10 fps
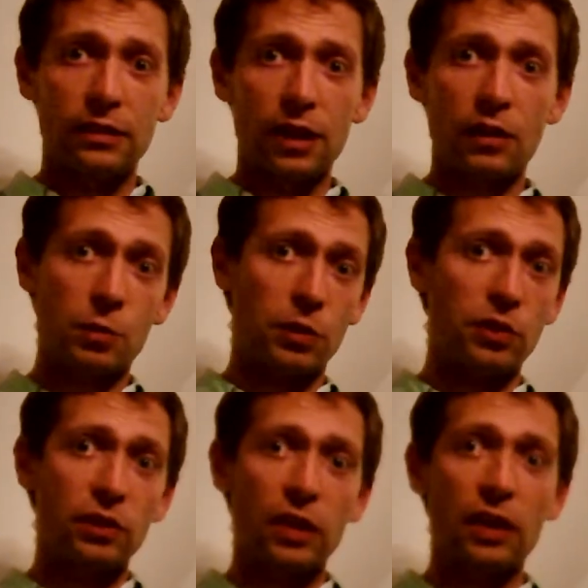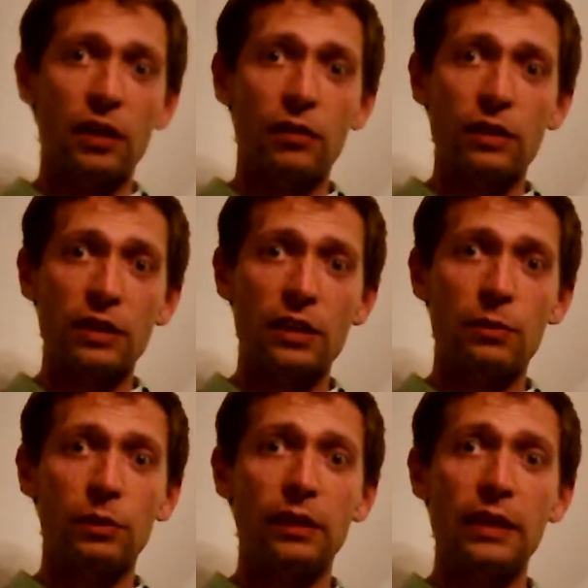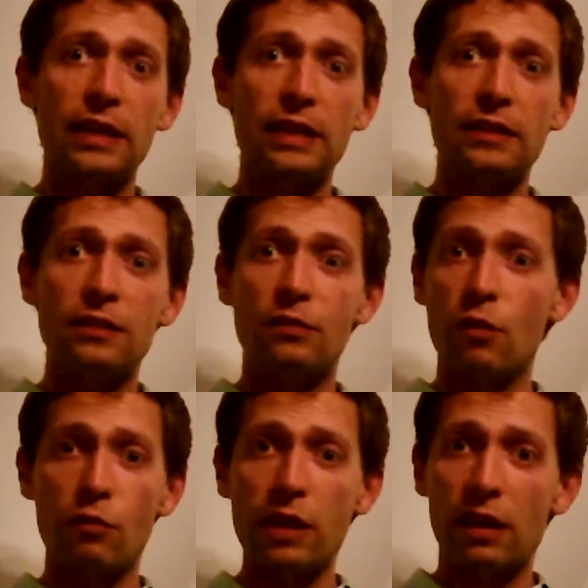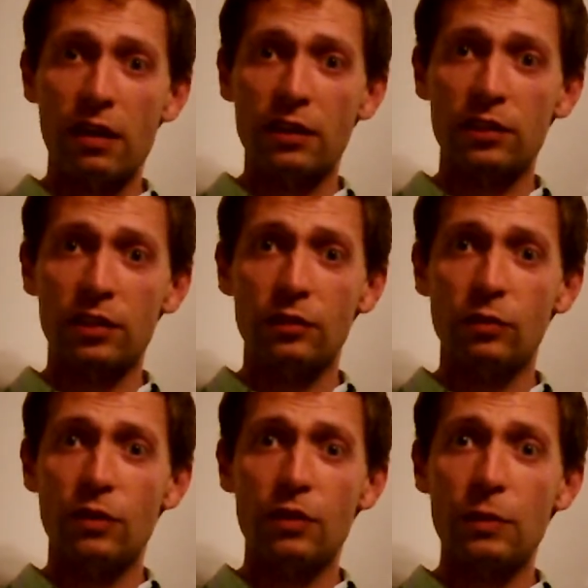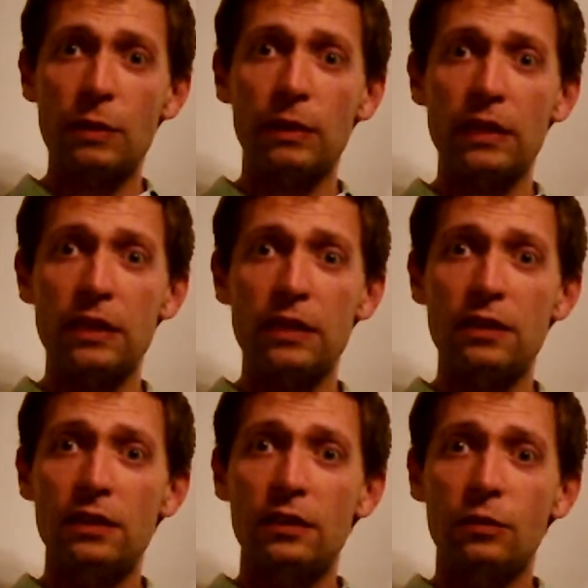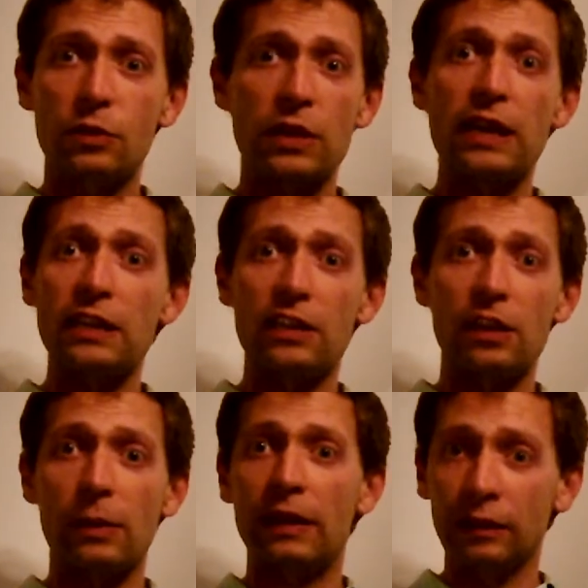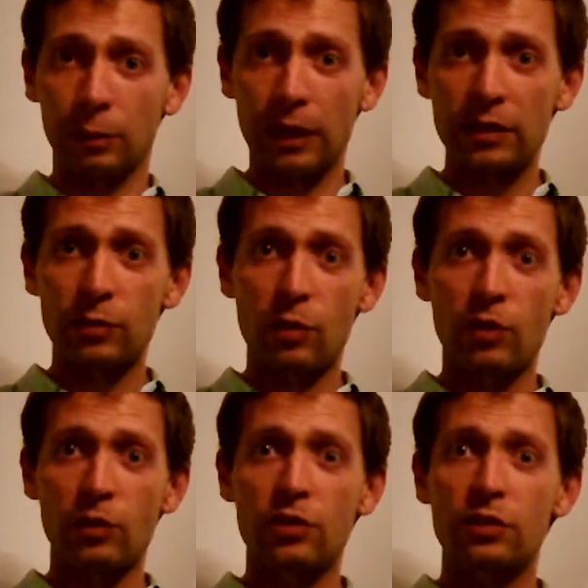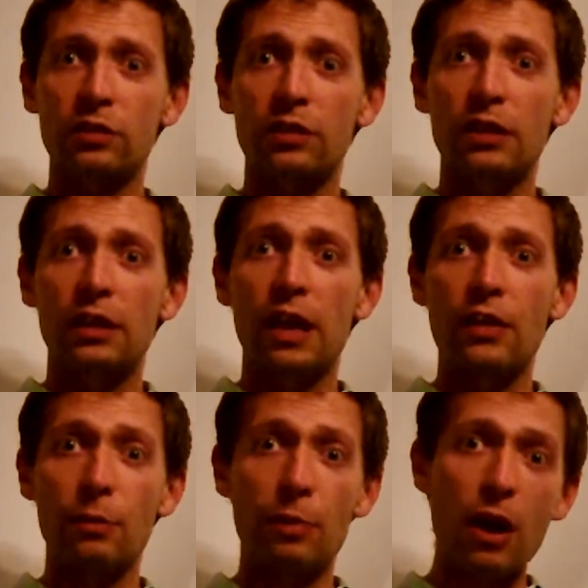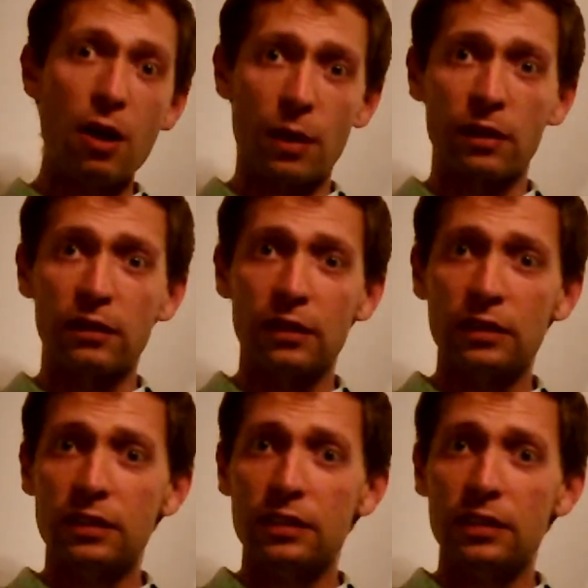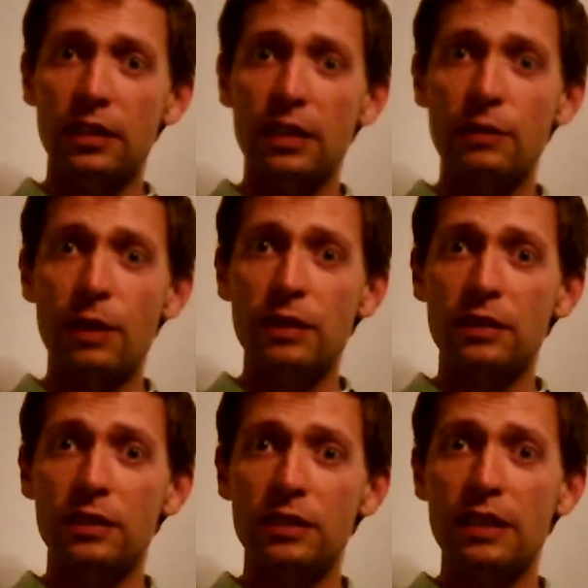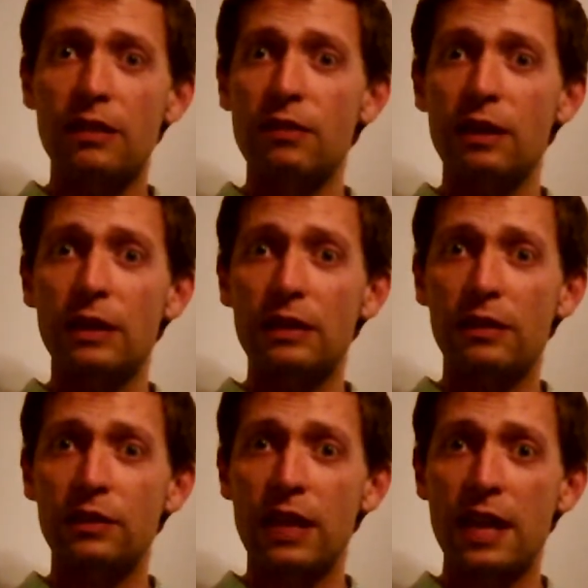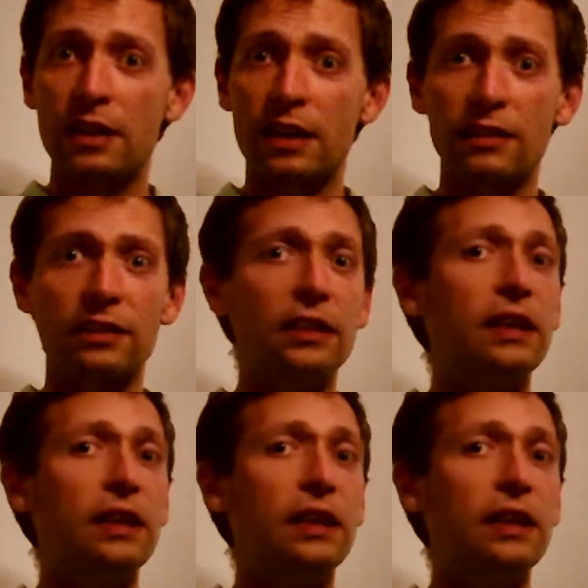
the husband of this couple, he realised that one of the people he was getting to know a little bit was the barber that he went to see every now and then to have his hair cut.